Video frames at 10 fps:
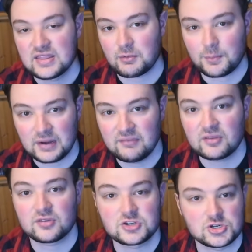that were
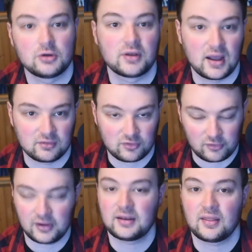previously shown on
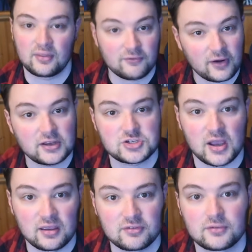screen in the
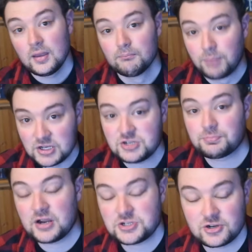franchise. Budget
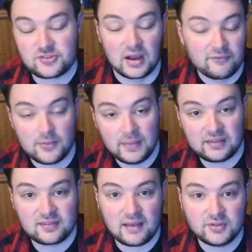pressures of the
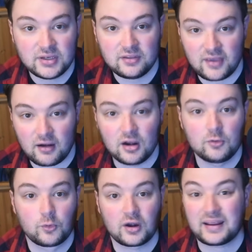mid-70s era
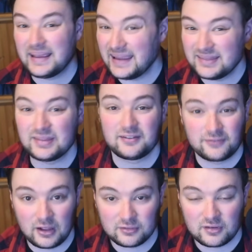were keenly
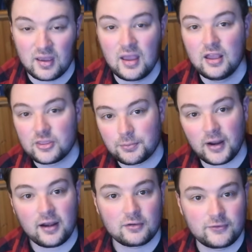felt. The
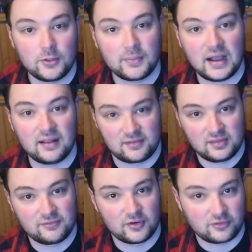prior film,
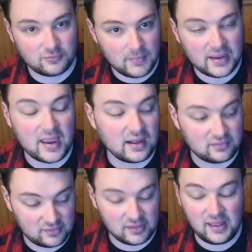Godzilla vs.
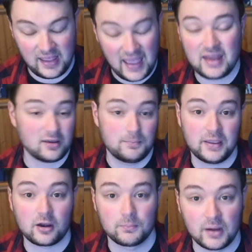Mechagodzilla, had a
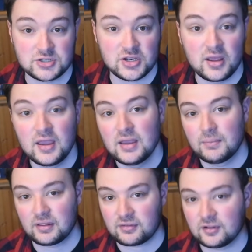bigger budget,
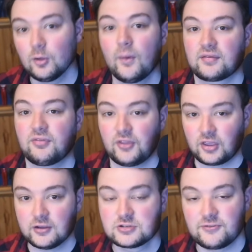but it still wasn't the
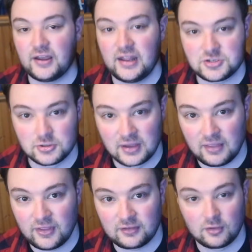huge financial
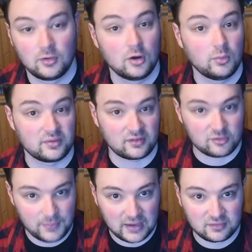hit that Toho was
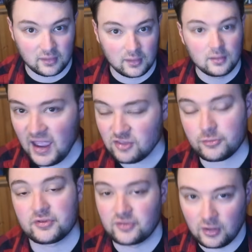expecting. As a
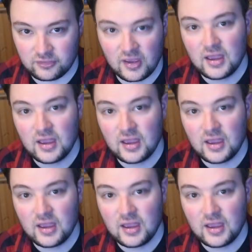result,